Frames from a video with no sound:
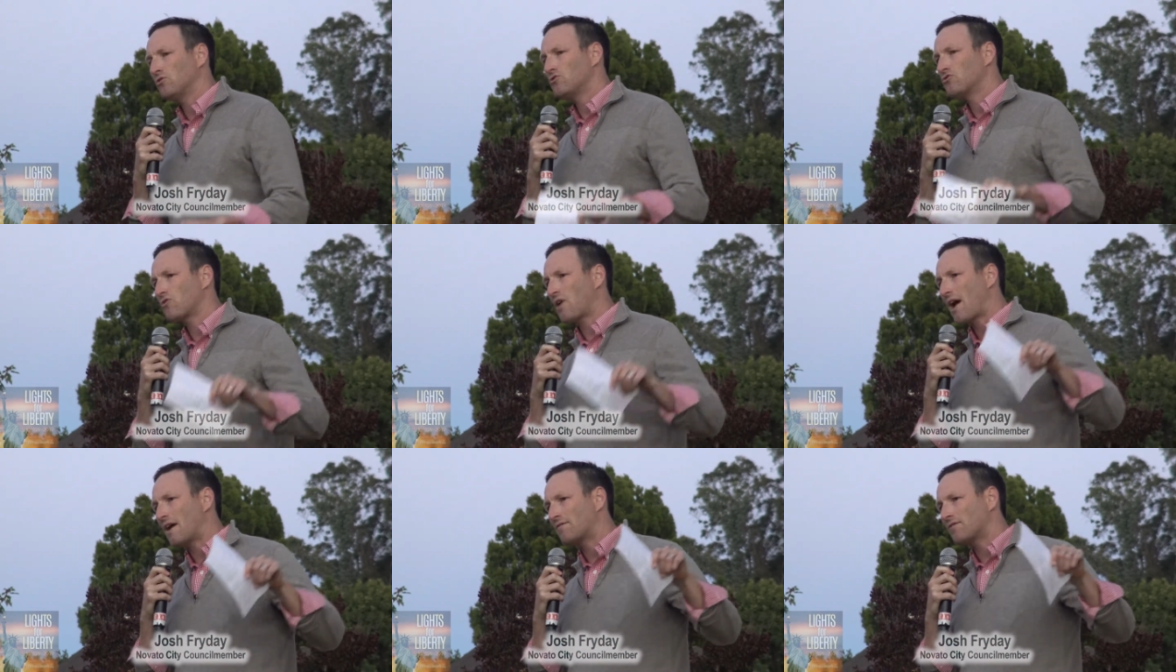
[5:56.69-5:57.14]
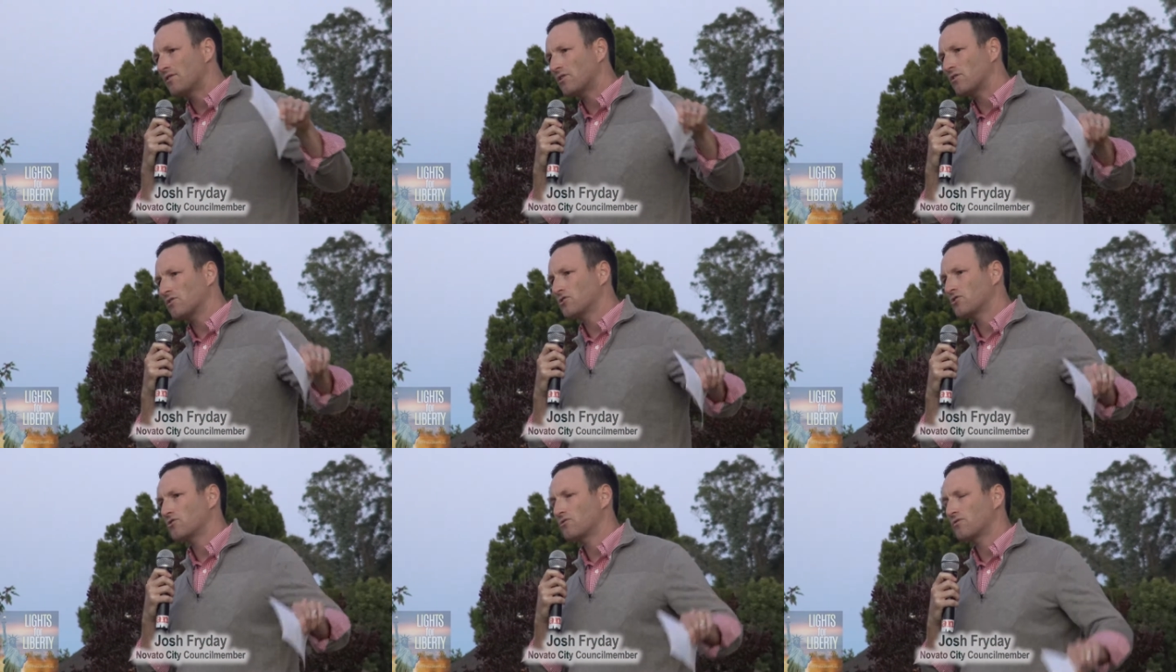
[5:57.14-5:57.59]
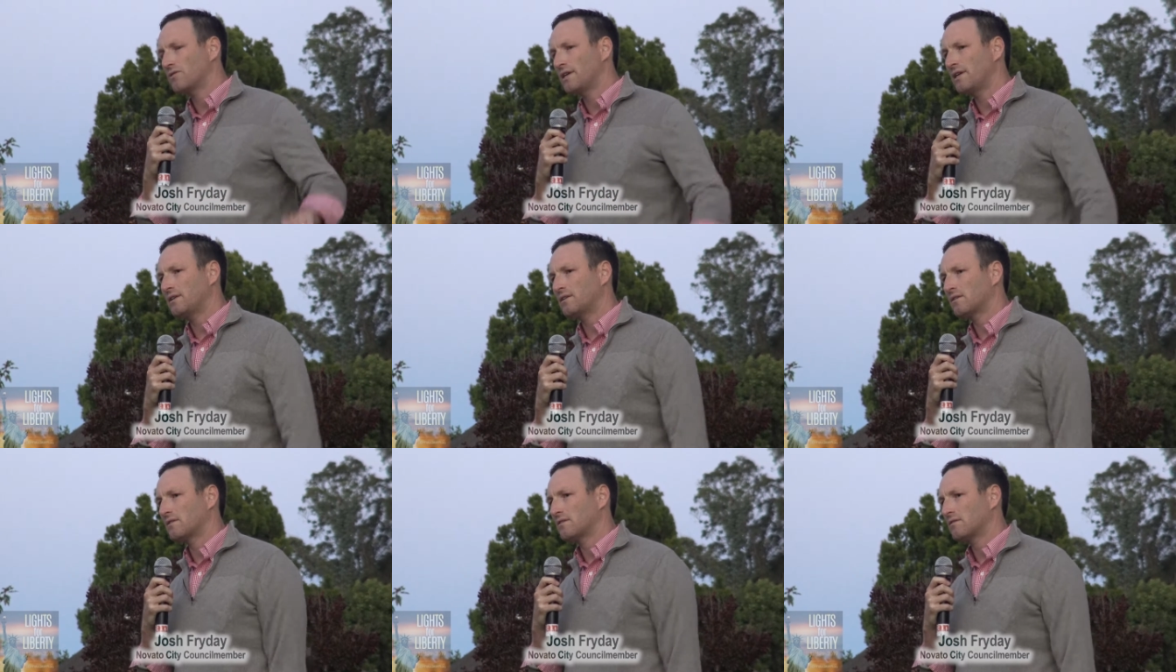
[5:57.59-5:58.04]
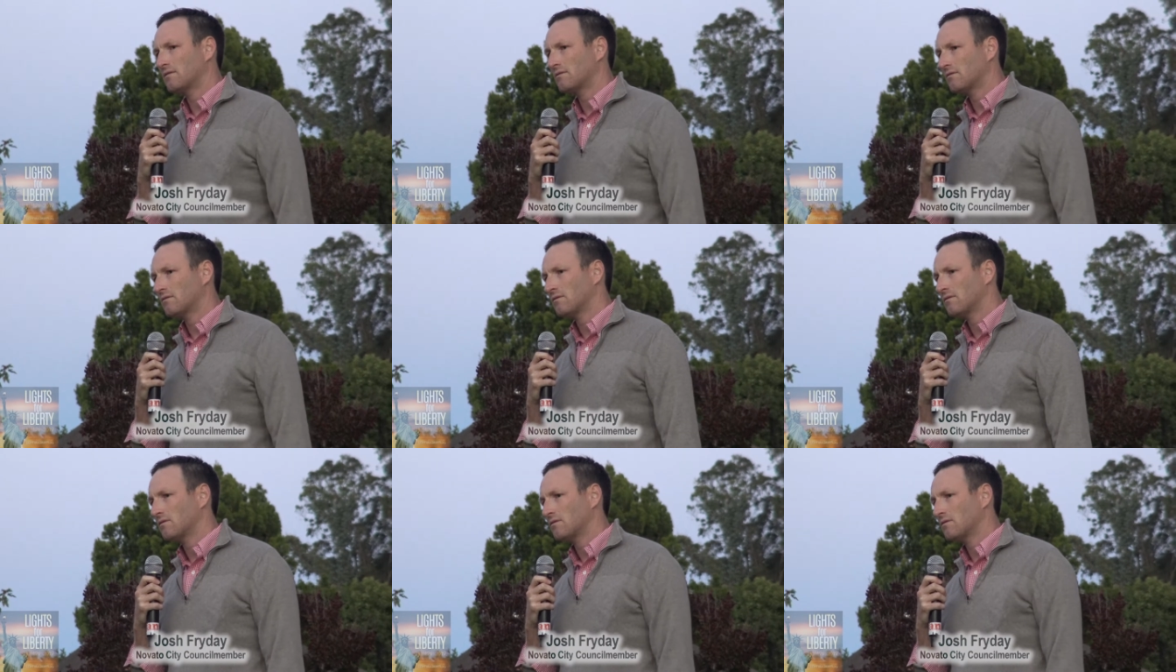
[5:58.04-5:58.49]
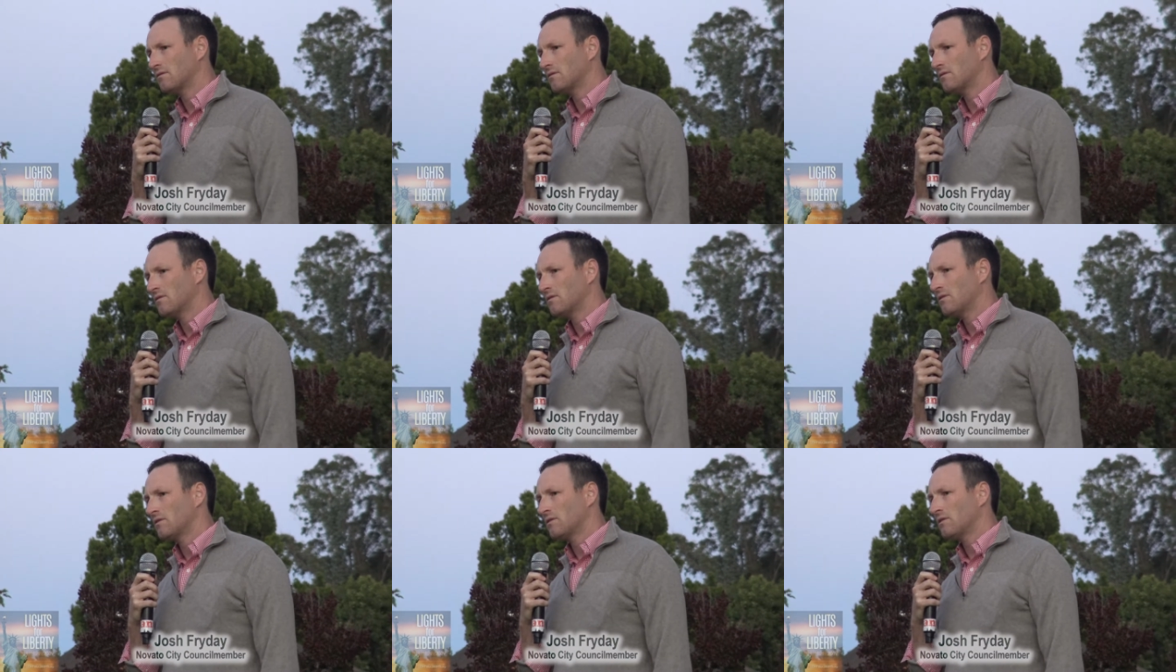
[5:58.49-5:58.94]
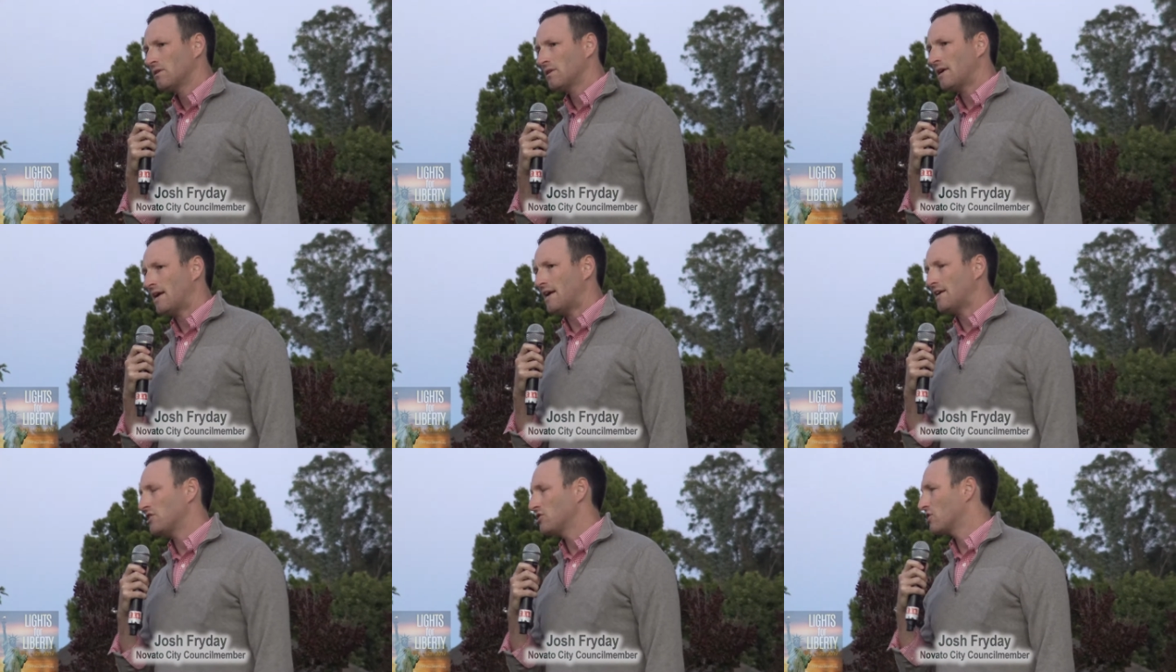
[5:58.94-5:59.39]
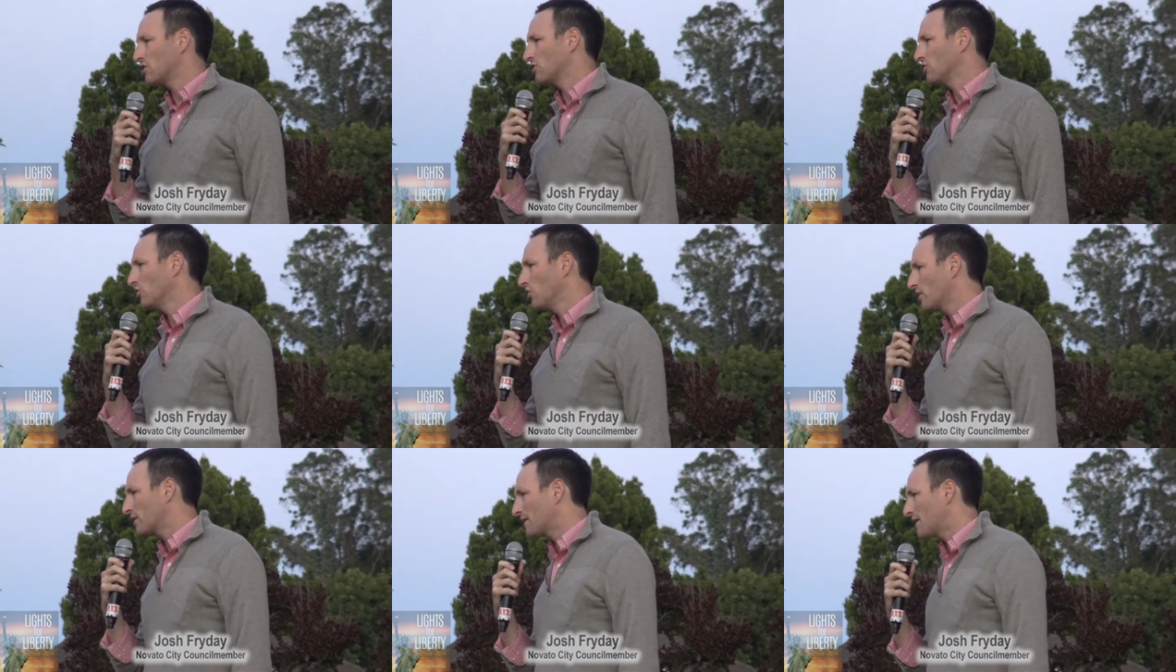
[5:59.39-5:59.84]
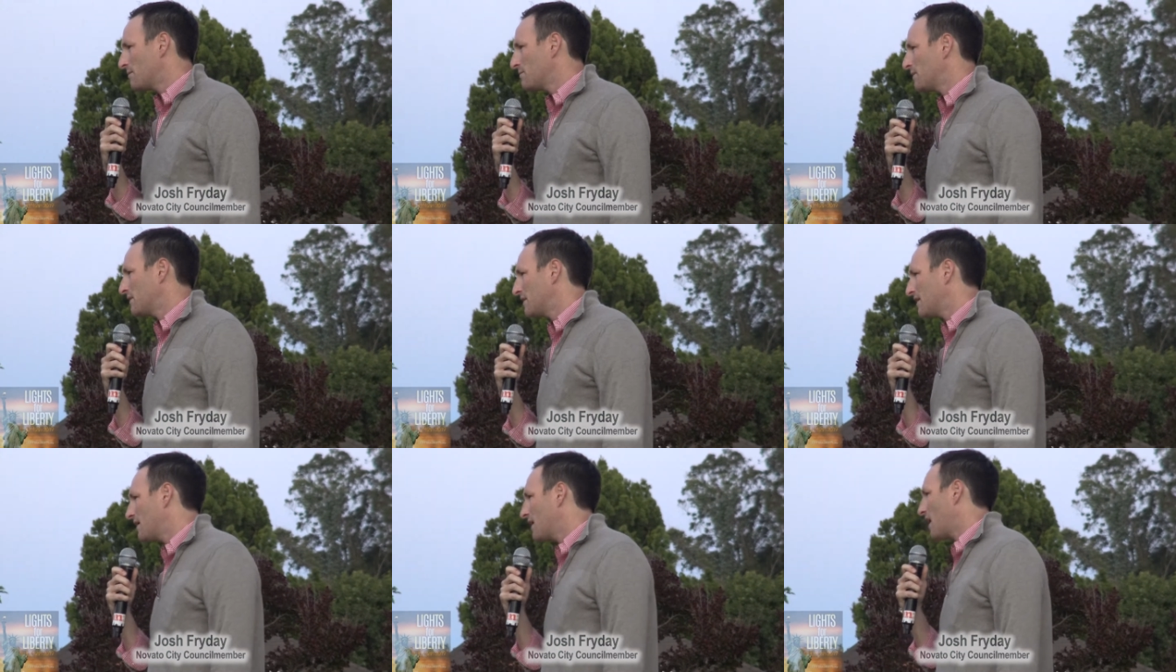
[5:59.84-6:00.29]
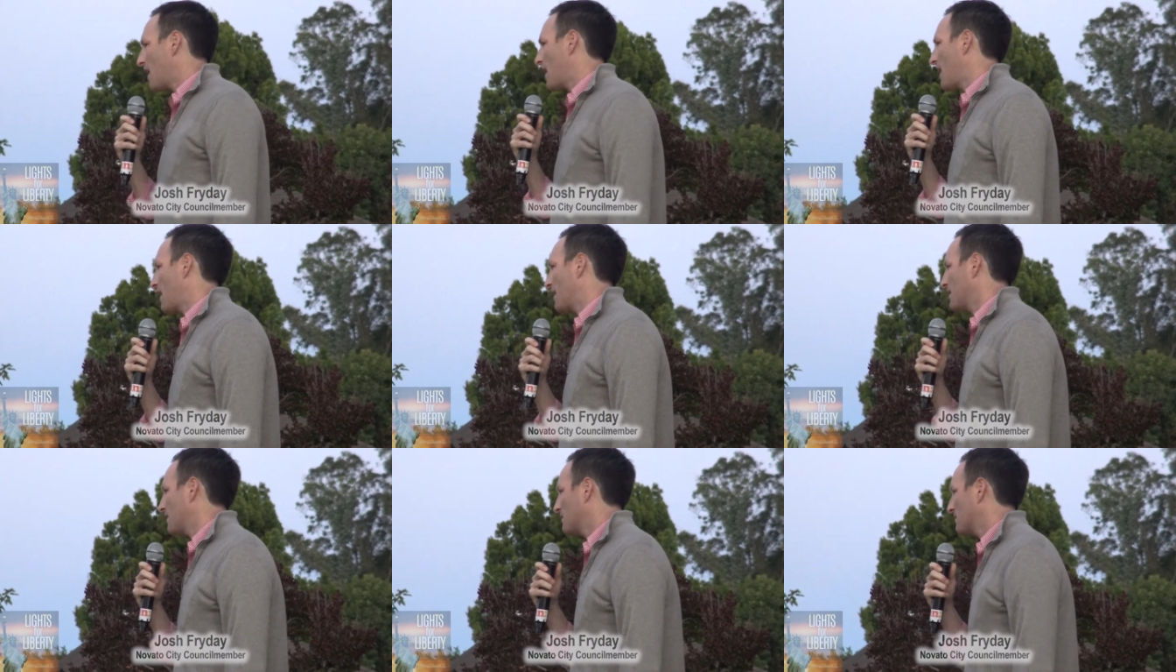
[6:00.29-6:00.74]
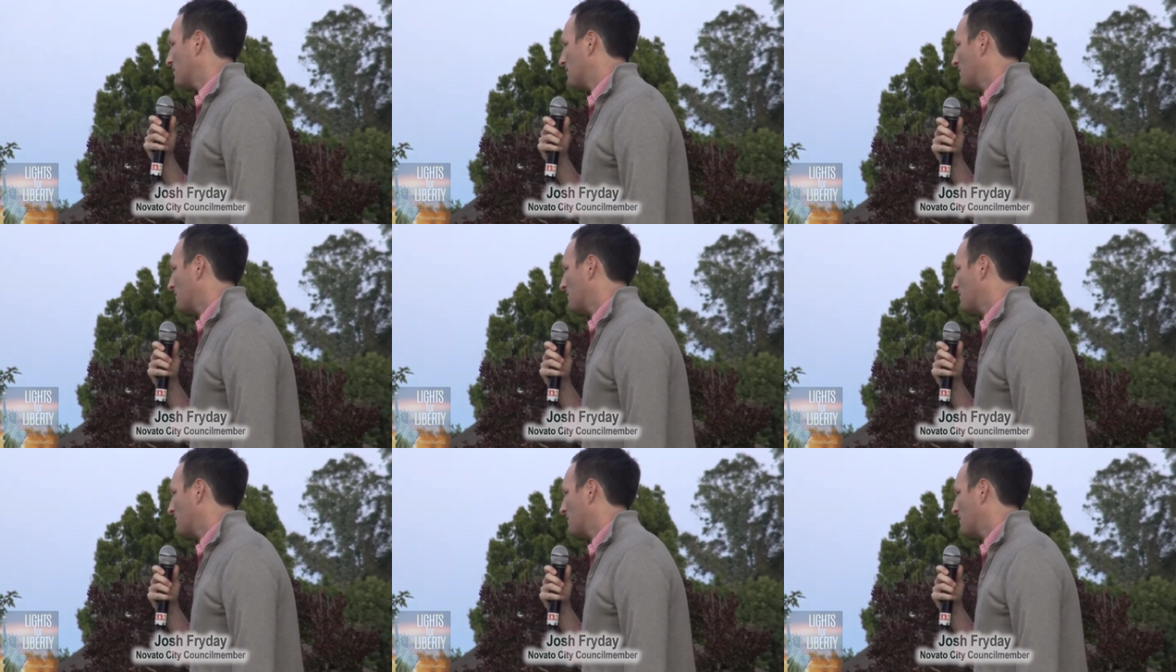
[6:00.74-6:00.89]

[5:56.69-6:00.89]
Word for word: drive in our streets, and you can look them in the eye